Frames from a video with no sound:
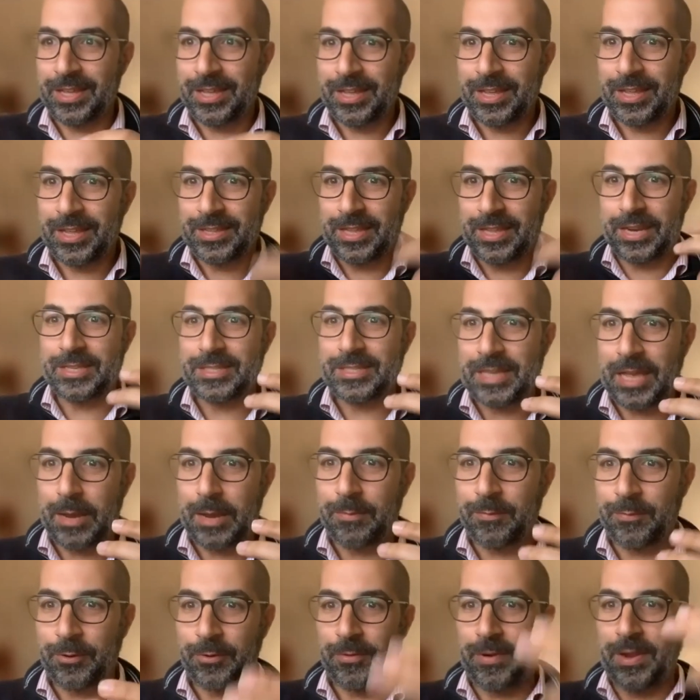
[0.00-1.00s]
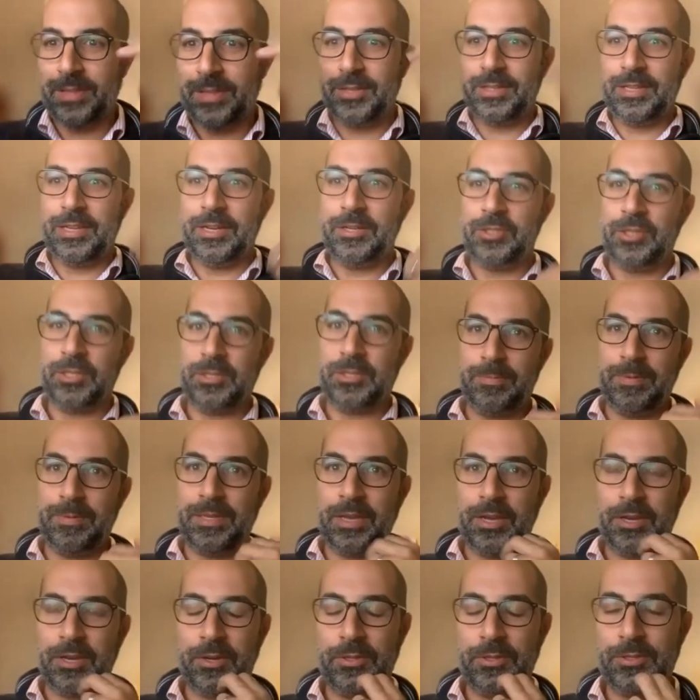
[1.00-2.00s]
that is helpful rather than just being
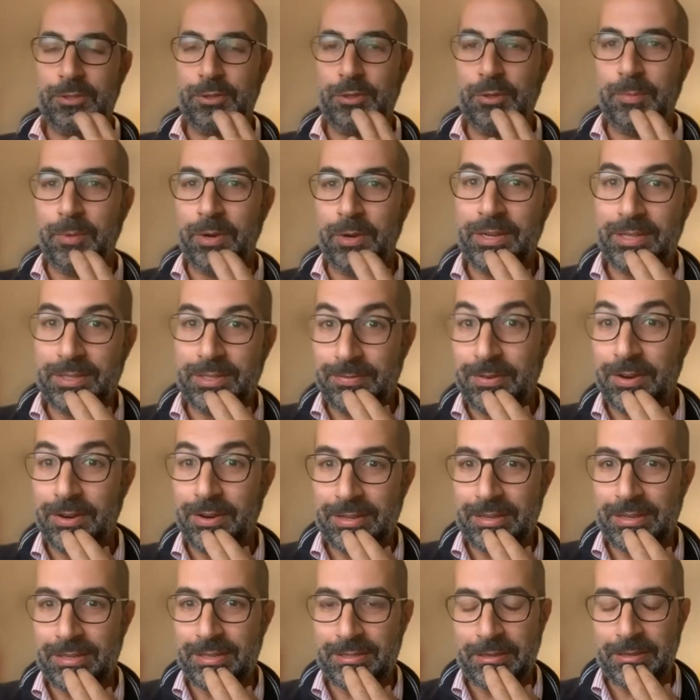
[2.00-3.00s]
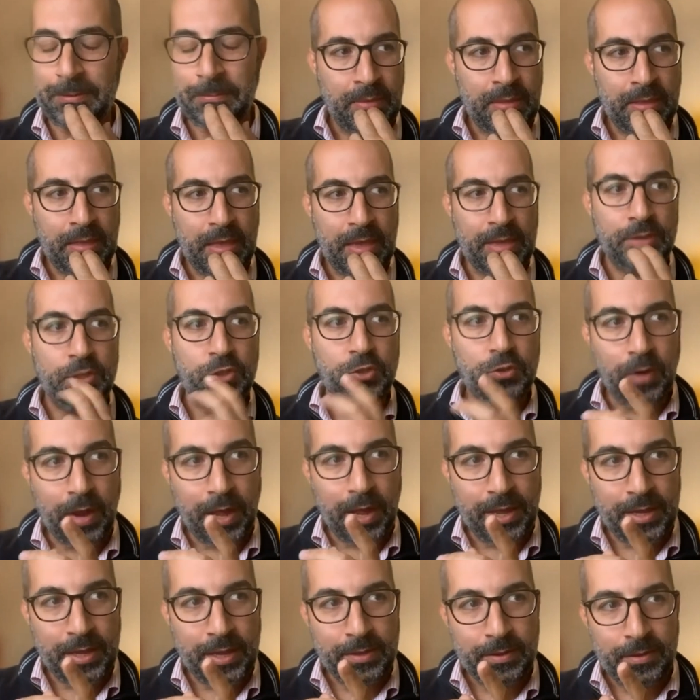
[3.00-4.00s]
a consumer. And it's very easy. And
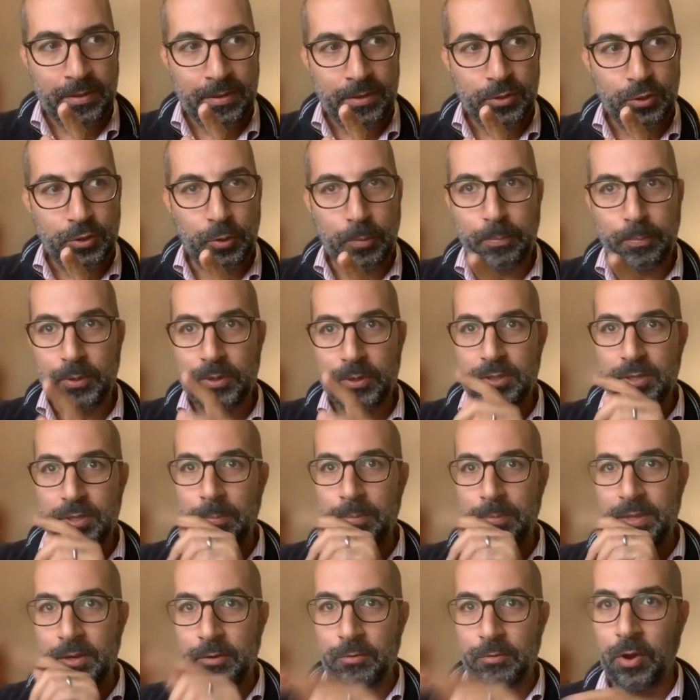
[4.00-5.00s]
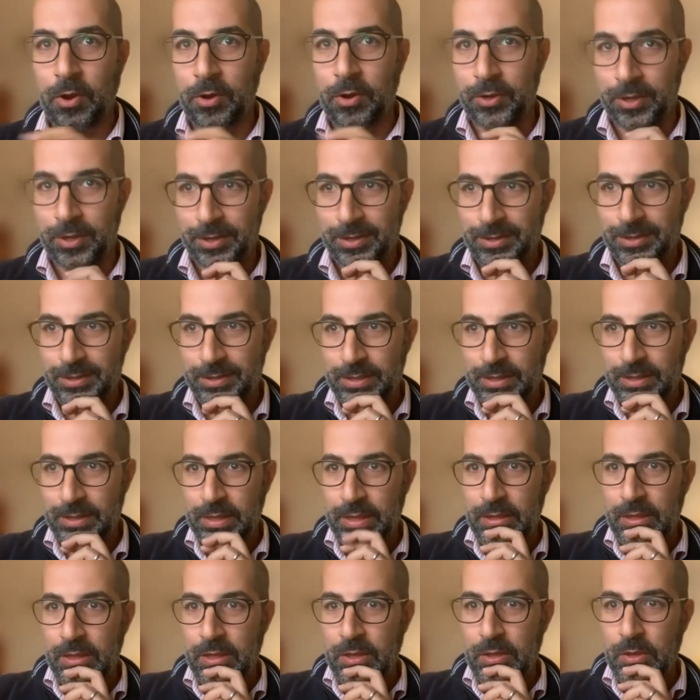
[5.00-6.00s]
try to put something wrong.
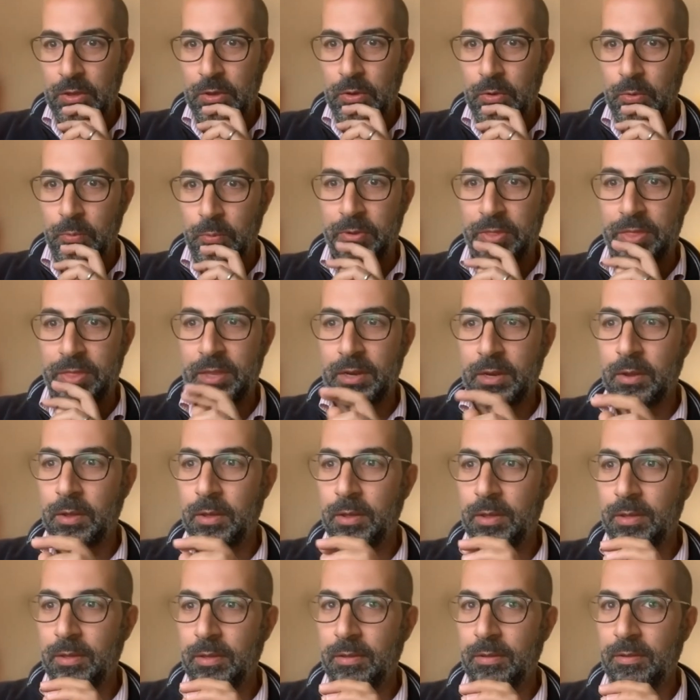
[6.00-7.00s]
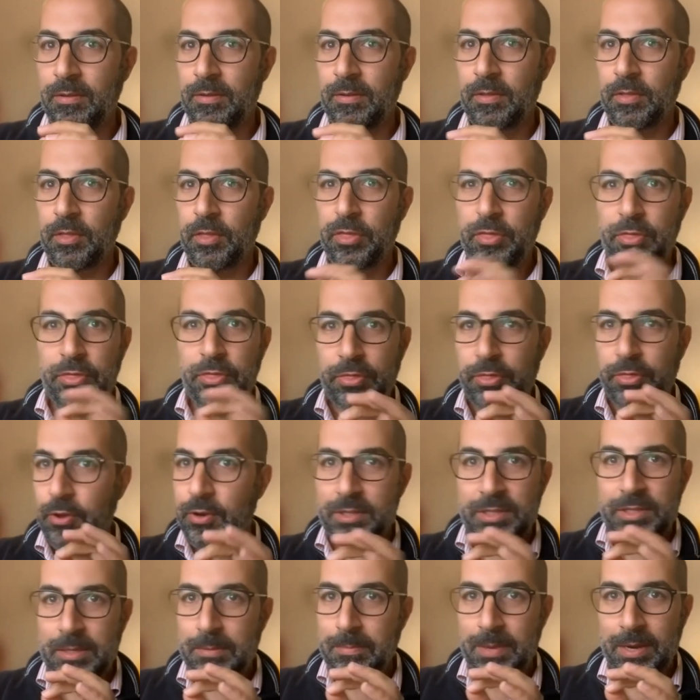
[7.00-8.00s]
Within
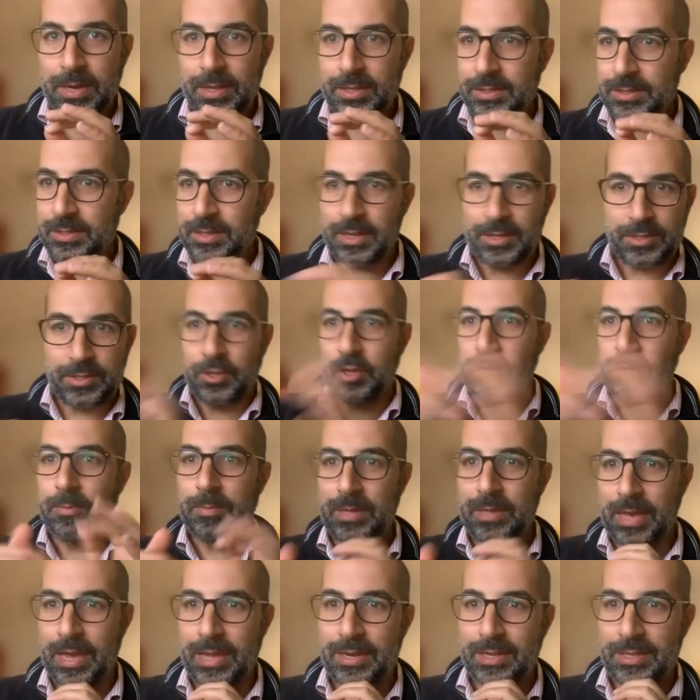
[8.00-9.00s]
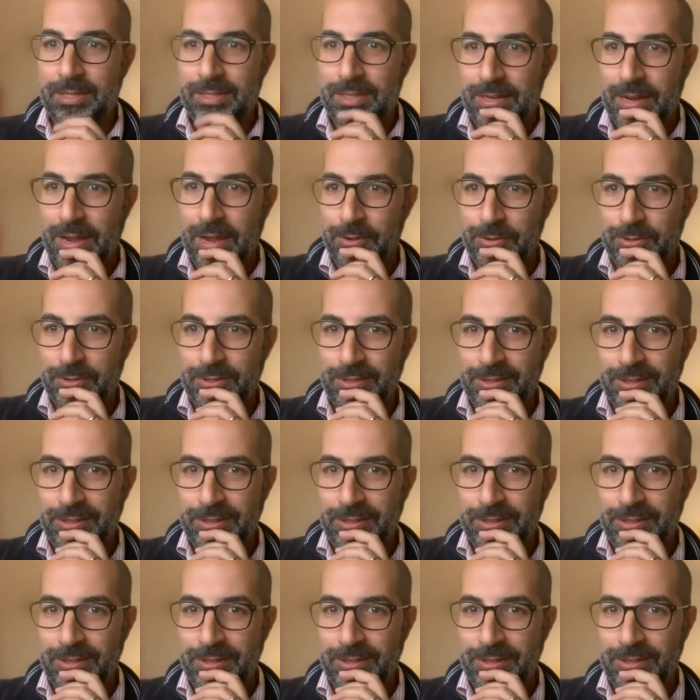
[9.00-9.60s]
30 minutes, it's going to be edited out.